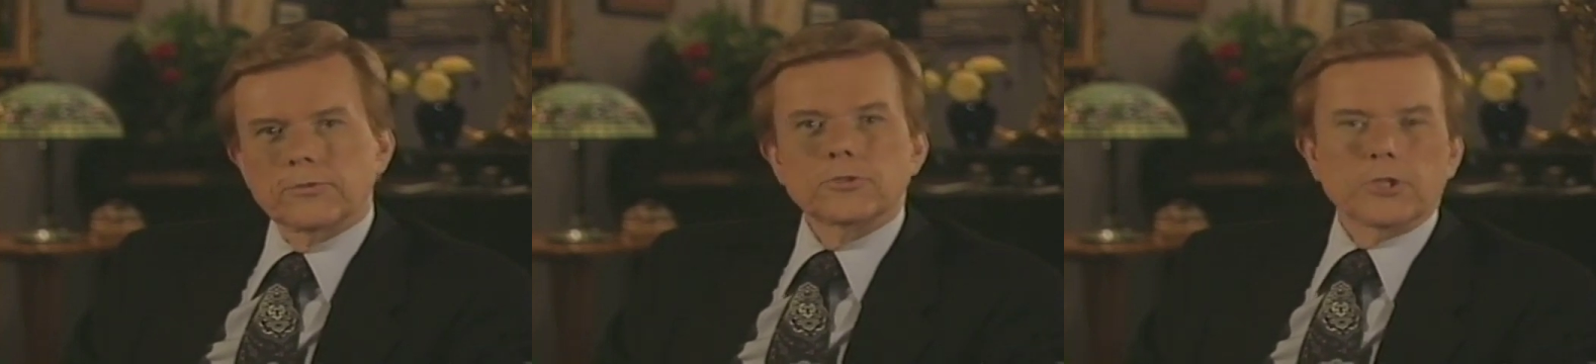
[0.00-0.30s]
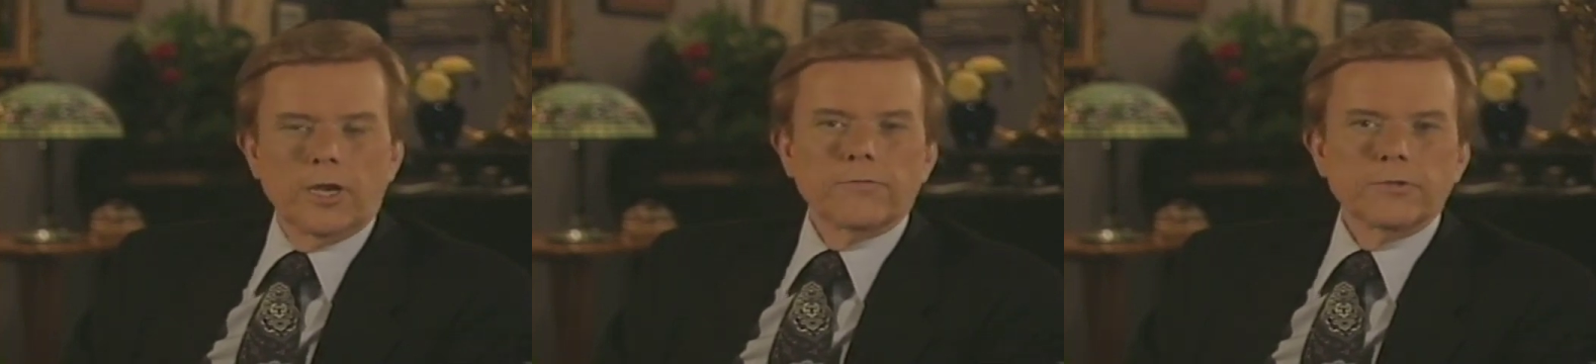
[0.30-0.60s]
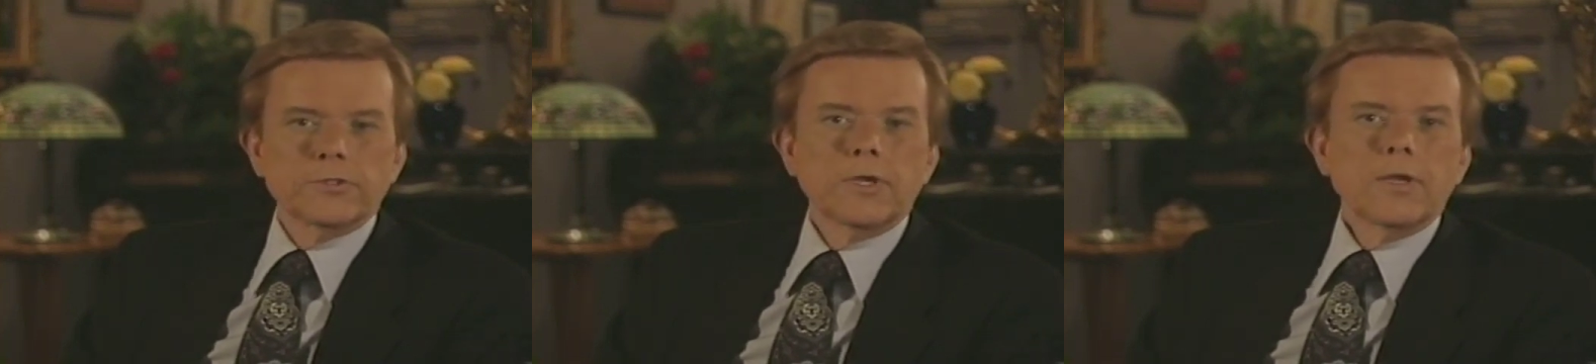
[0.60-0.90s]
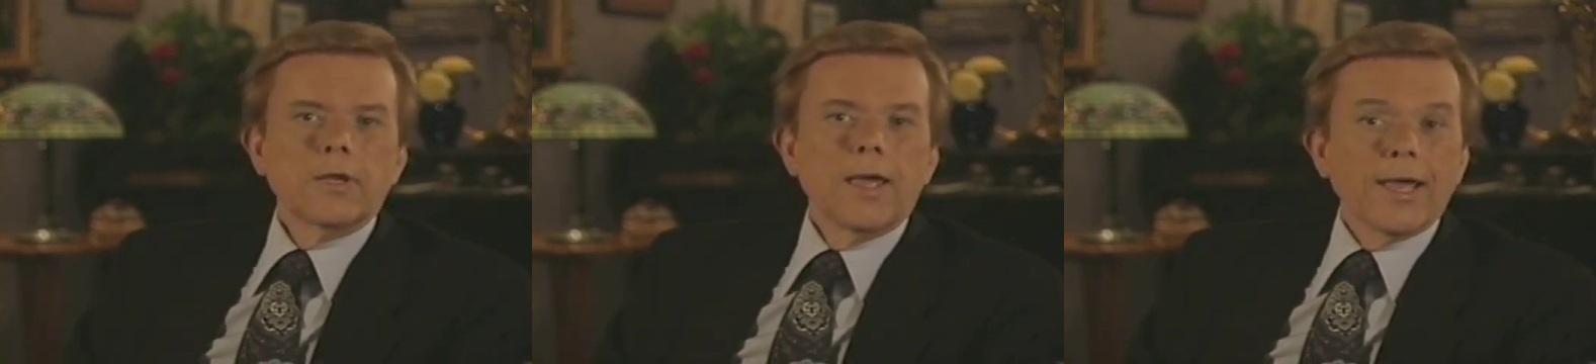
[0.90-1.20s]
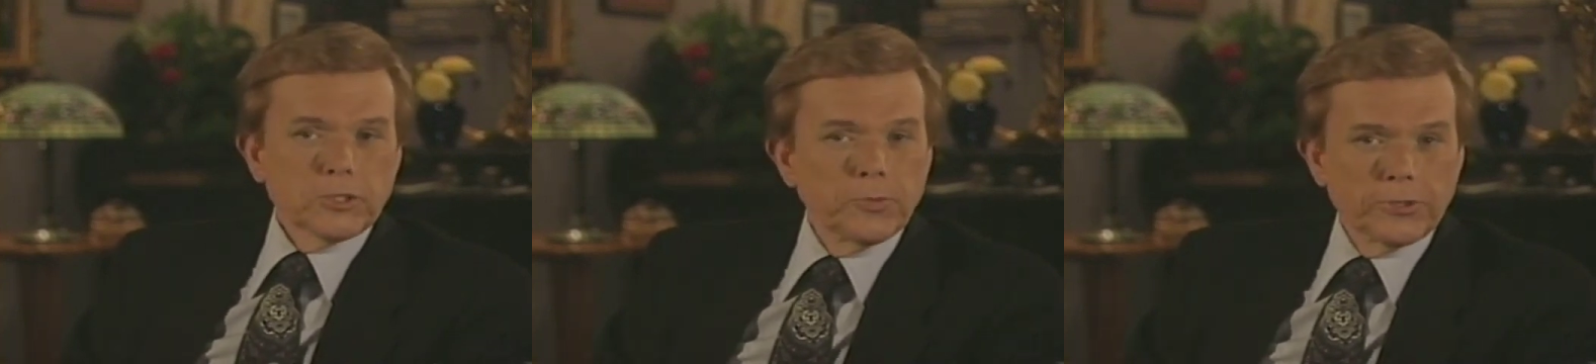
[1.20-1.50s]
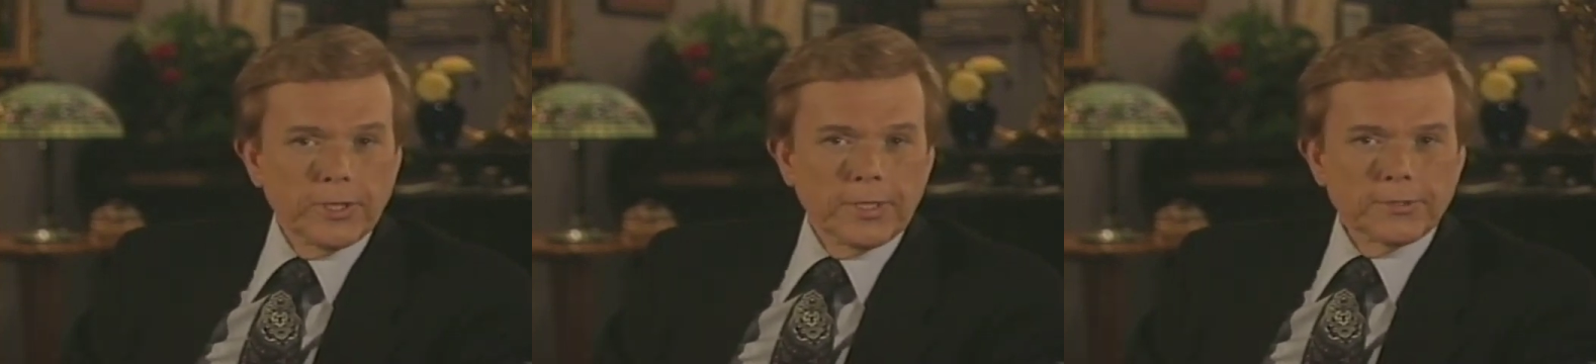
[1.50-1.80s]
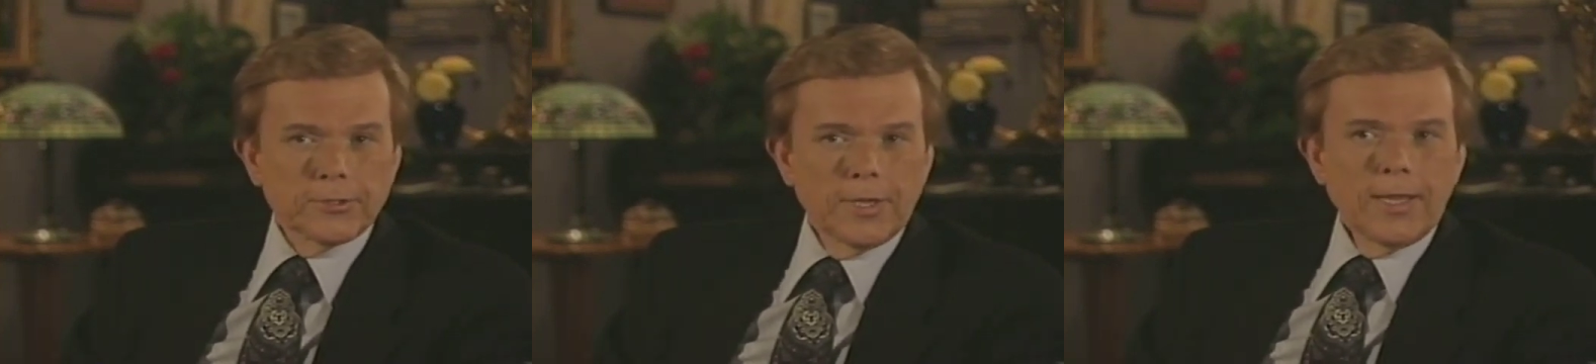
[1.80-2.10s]
DiGenova's
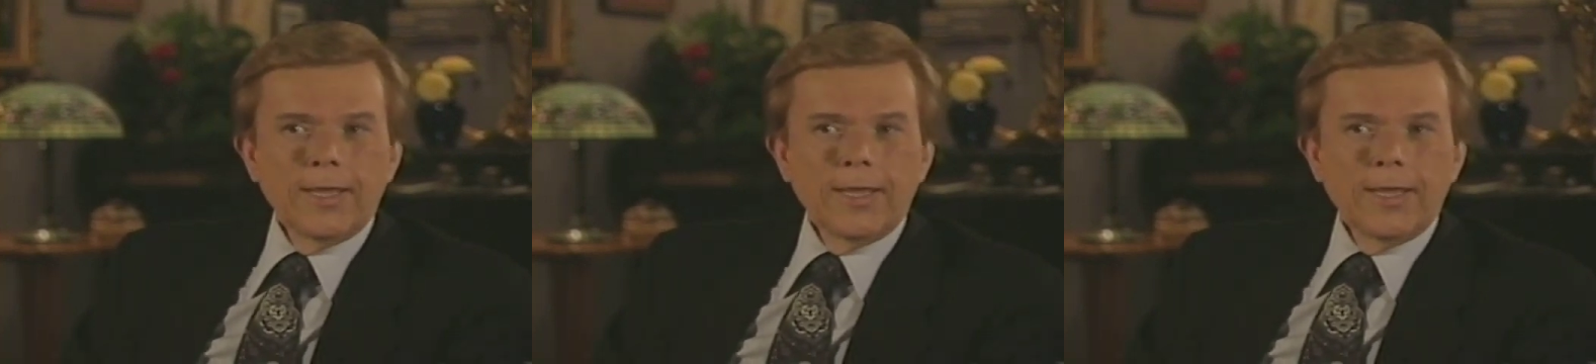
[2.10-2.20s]
expertise.